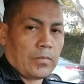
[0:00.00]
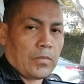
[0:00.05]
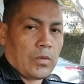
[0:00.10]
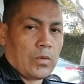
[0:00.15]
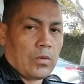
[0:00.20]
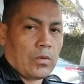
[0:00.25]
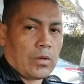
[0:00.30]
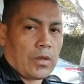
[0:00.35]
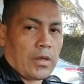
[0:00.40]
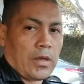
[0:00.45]

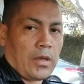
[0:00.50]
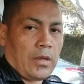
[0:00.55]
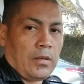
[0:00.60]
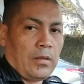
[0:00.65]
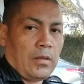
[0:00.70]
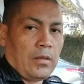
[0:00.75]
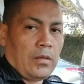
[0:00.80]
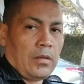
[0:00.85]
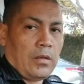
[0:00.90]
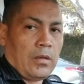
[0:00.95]
Okay?
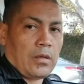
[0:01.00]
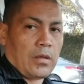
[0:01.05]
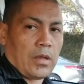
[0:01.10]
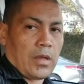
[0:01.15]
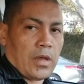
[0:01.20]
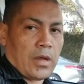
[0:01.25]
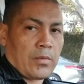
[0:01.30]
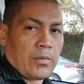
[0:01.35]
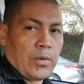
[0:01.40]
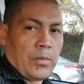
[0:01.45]

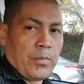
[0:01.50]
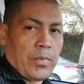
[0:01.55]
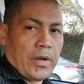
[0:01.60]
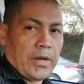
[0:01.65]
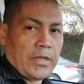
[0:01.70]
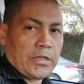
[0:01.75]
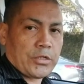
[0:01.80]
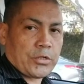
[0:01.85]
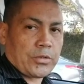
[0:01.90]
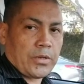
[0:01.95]
Everybody's
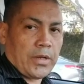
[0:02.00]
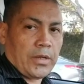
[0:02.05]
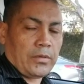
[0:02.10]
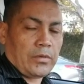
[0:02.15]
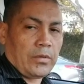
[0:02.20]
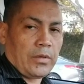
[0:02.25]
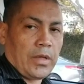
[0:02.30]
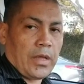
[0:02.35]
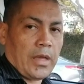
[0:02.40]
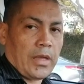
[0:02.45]
trying to
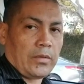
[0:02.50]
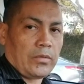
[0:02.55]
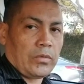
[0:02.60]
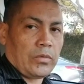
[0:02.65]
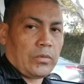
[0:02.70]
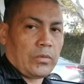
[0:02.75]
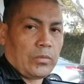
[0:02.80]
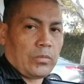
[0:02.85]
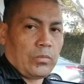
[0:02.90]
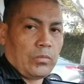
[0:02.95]
get
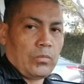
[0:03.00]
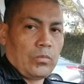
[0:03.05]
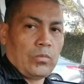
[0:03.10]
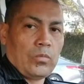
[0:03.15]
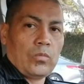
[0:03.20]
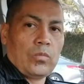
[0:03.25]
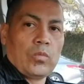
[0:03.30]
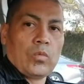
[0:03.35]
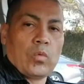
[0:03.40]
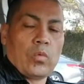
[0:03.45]

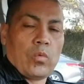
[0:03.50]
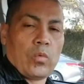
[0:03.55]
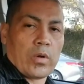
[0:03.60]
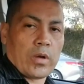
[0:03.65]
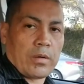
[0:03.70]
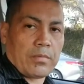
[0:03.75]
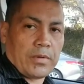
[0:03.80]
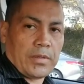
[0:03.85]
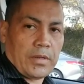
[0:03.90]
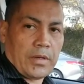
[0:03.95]

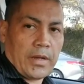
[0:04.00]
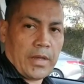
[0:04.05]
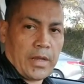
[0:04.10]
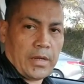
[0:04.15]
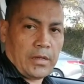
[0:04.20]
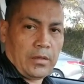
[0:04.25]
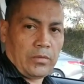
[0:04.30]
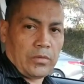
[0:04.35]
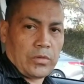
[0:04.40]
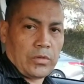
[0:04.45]
whatever they're
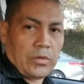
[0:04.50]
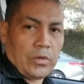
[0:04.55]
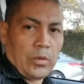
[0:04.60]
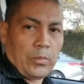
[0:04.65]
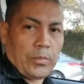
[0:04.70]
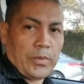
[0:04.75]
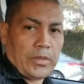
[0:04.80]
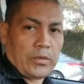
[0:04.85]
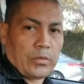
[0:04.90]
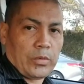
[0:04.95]
heading to
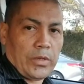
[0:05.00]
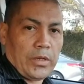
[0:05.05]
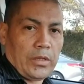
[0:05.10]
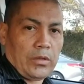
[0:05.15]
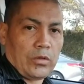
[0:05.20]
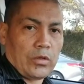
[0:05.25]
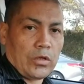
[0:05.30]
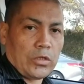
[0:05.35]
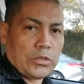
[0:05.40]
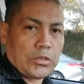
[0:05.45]
between
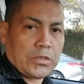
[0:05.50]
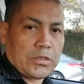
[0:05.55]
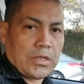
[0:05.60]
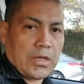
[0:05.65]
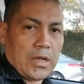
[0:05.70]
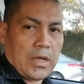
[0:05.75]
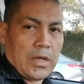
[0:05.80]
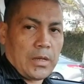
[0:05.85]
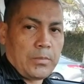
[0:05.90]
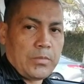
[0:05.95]
those
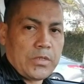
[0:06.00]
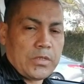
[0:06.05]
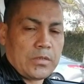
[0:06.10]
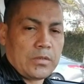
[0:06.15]
times.